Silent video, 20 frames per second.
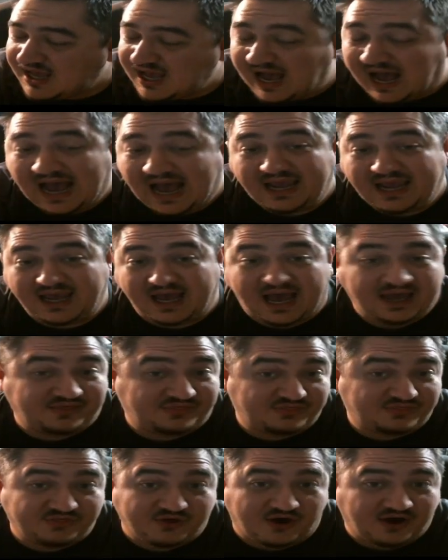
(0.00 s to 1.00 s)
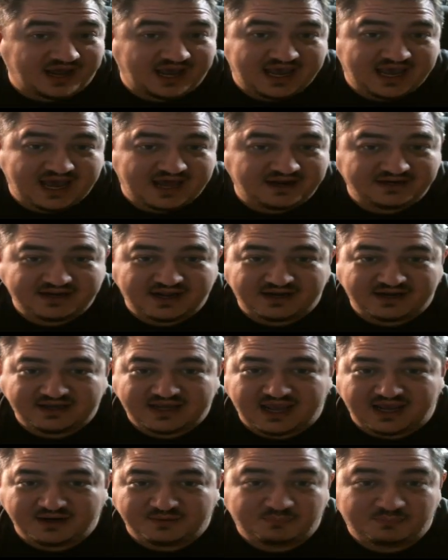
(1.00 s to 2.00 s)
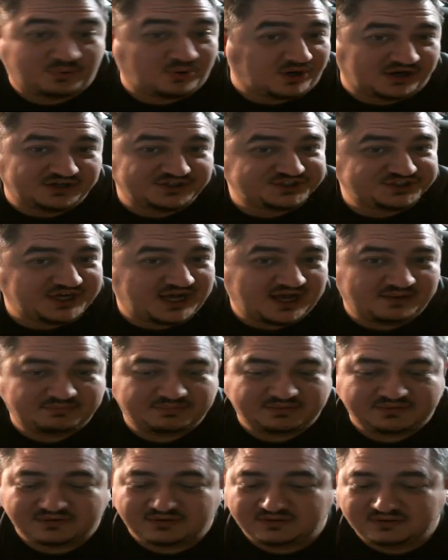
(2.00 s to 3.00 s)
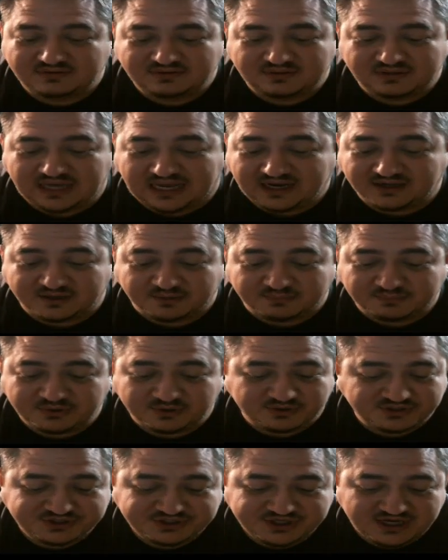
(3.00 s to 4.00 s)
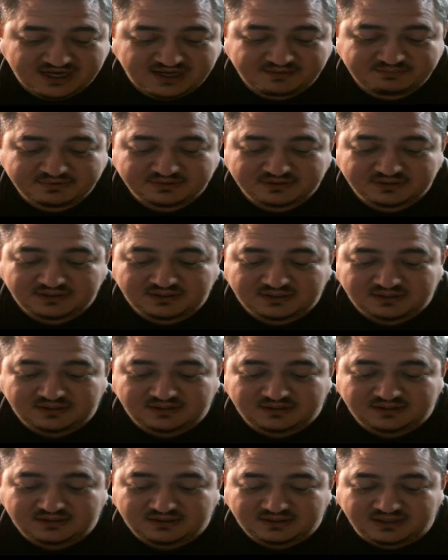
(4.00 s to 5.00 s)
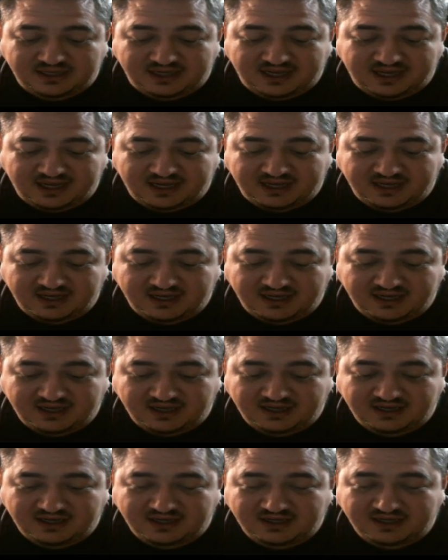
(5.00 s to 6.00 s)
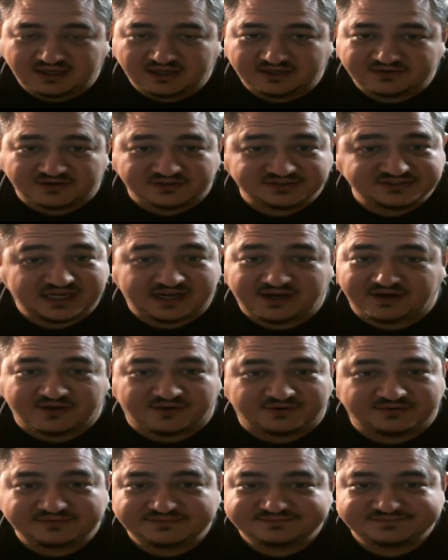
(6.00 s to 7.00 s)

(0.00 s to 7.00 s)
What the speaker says: I thought I had a dedicated printer shop and a computer shop, and turns out I don't.